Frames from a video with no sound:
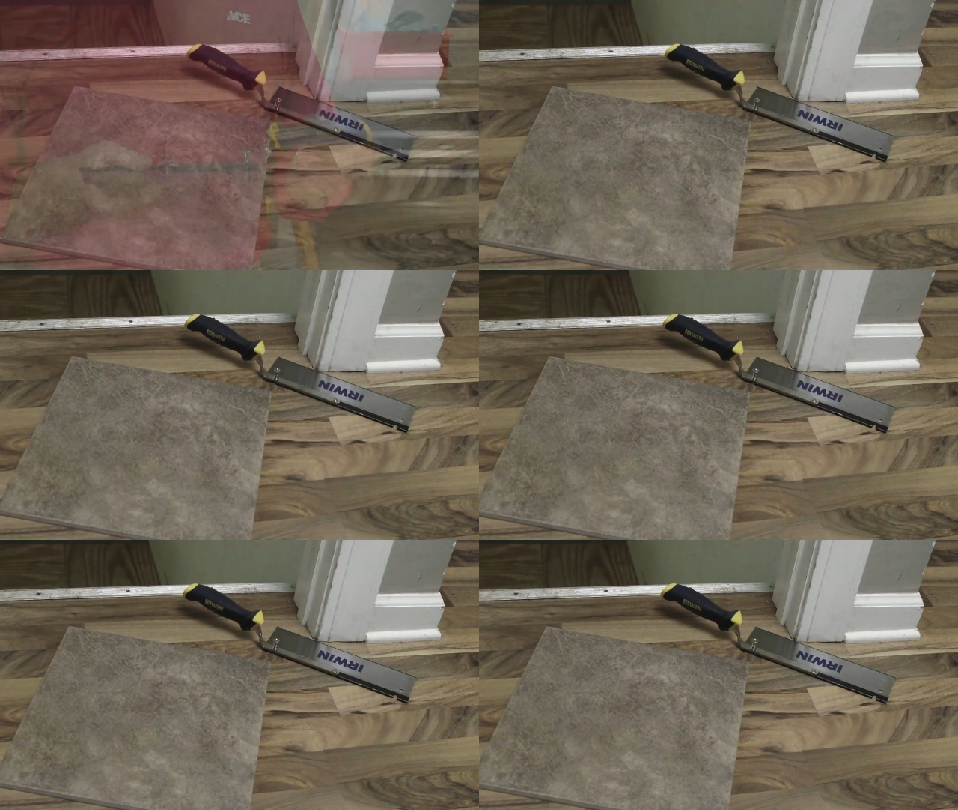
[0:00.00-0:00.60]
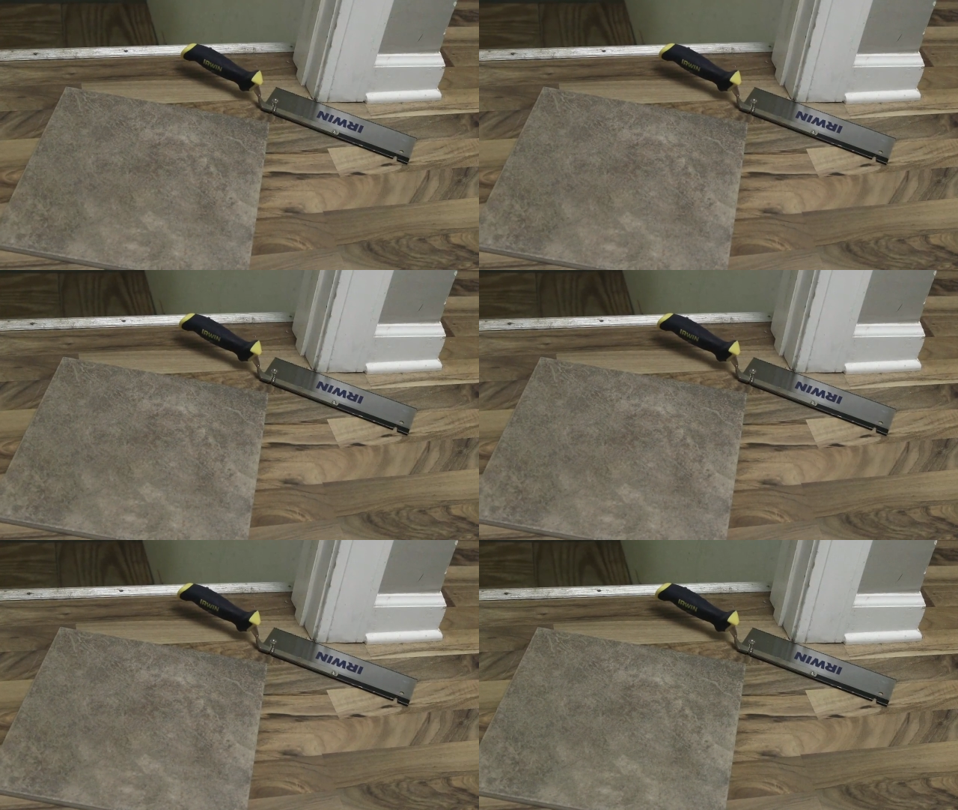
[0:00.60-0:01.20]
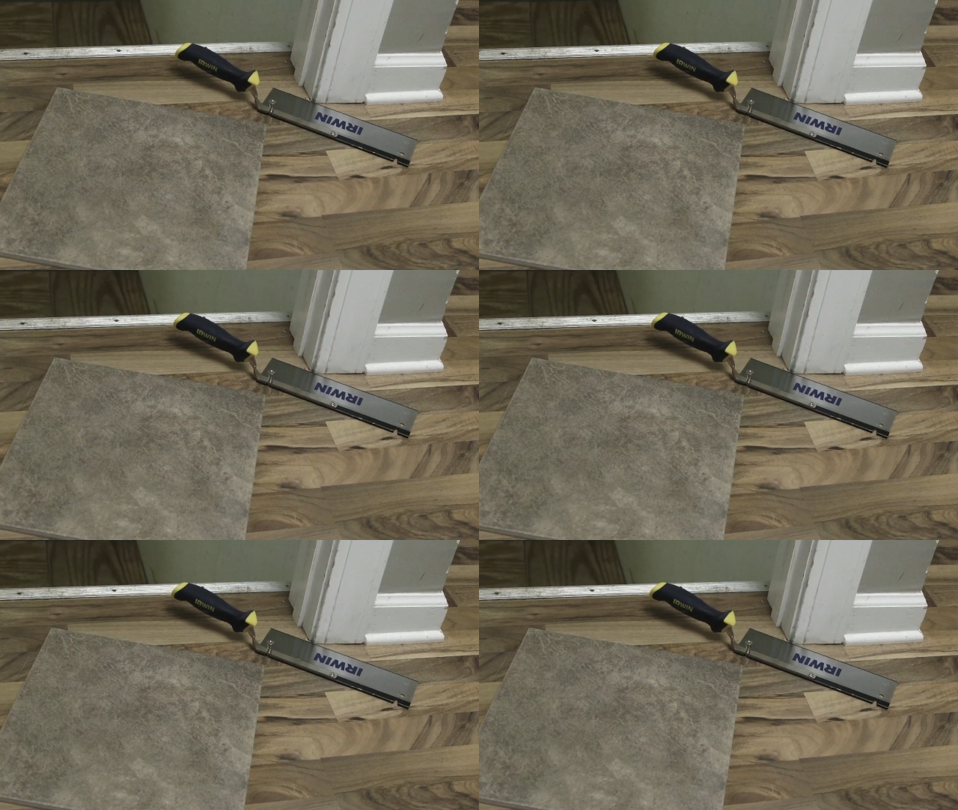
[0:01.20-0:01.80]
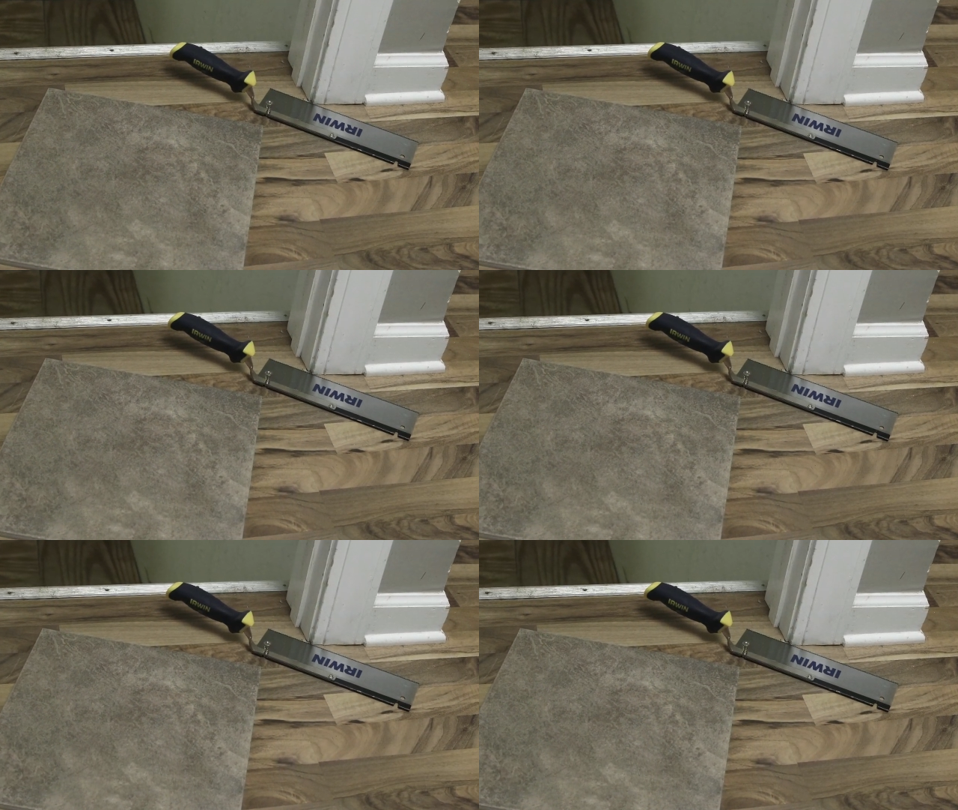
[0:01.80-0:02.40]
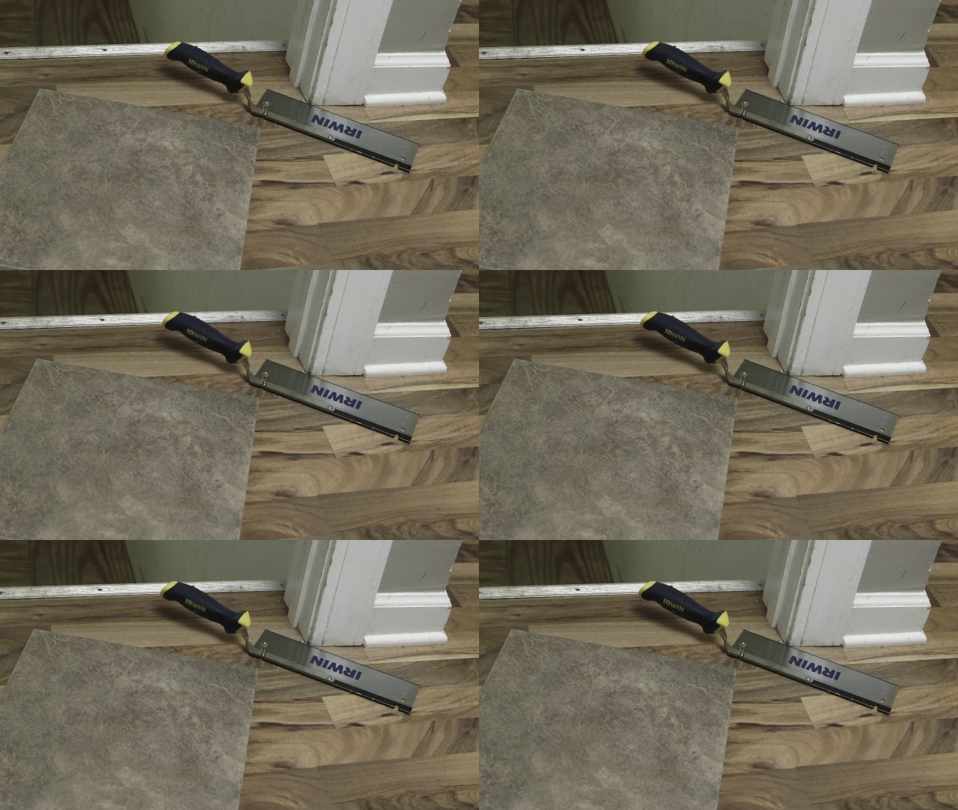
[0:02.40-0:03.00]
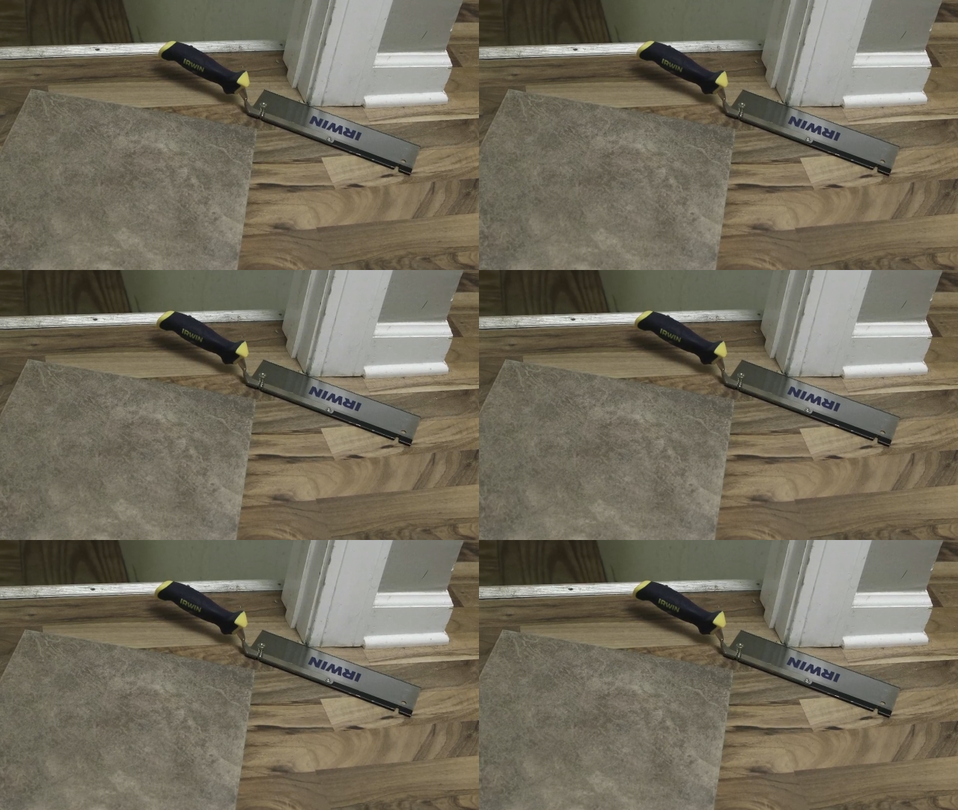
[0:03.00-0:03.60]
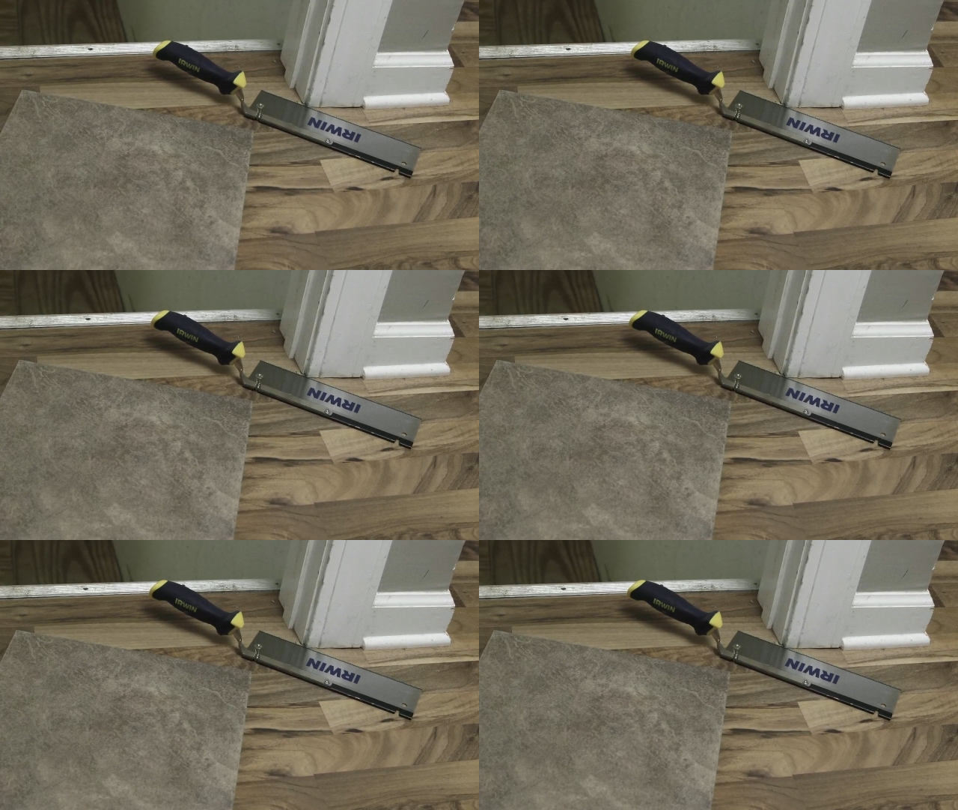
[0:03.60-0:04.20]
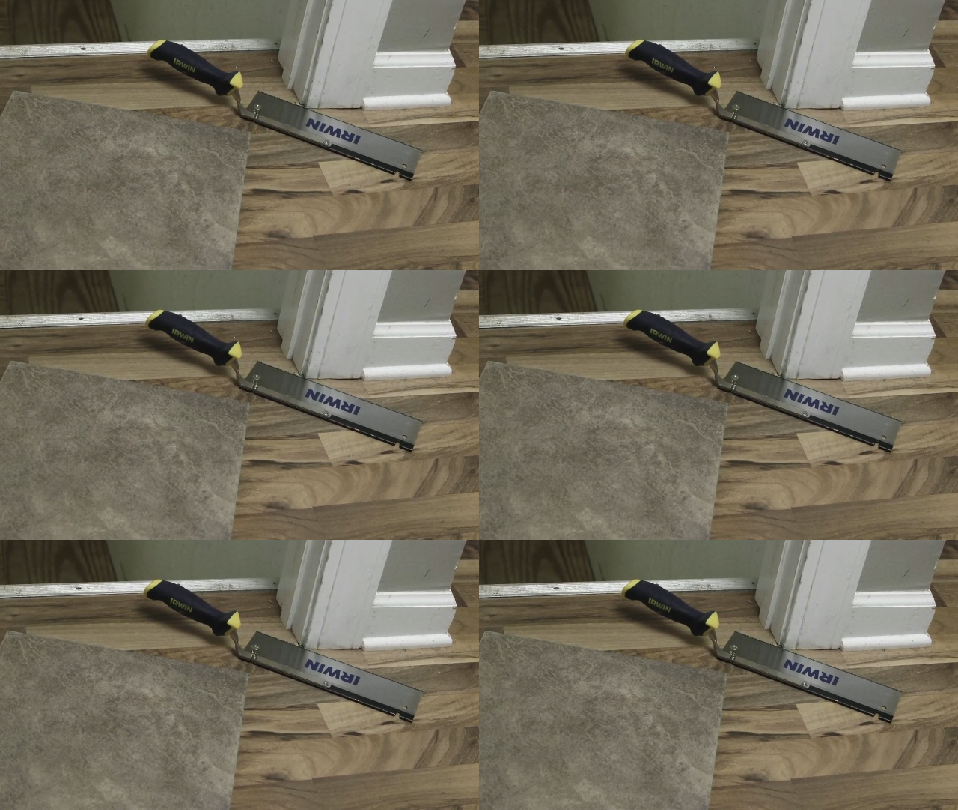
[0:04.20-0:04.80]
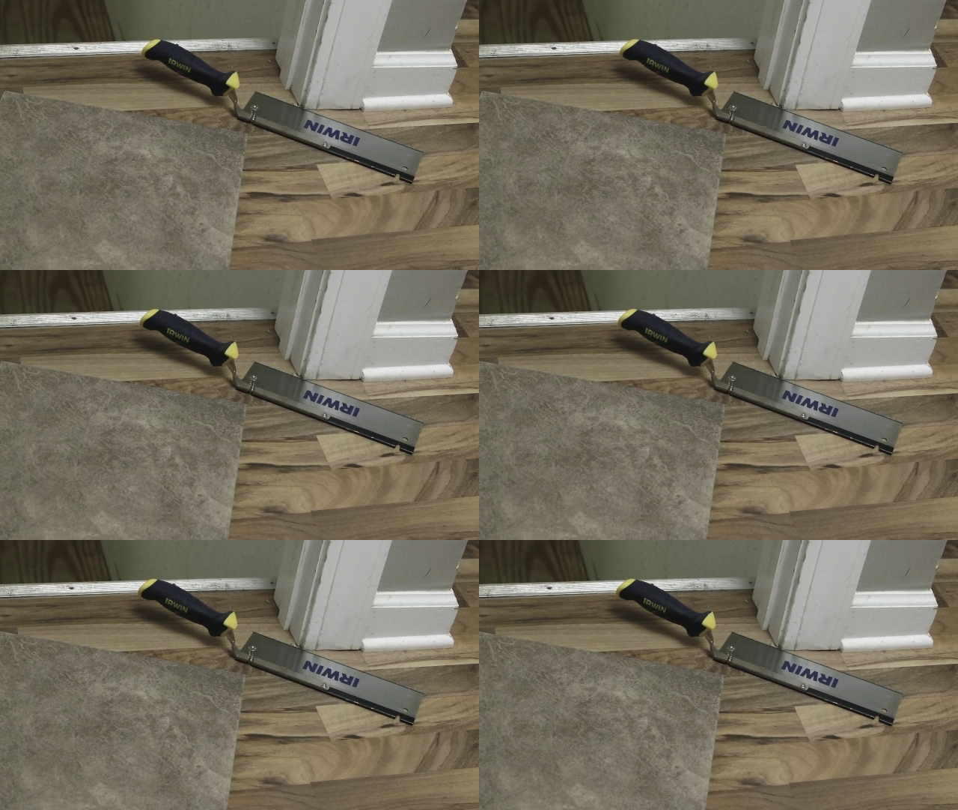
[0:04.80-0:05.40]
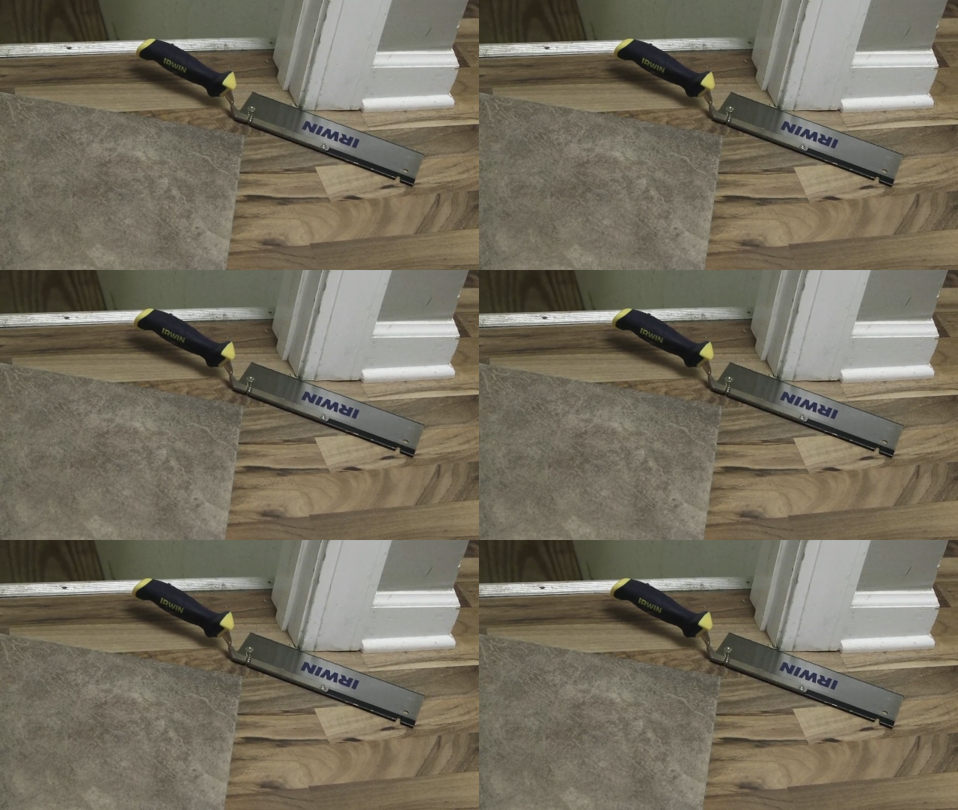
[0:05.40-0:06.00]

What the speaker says: Nobody's mouth can be seen.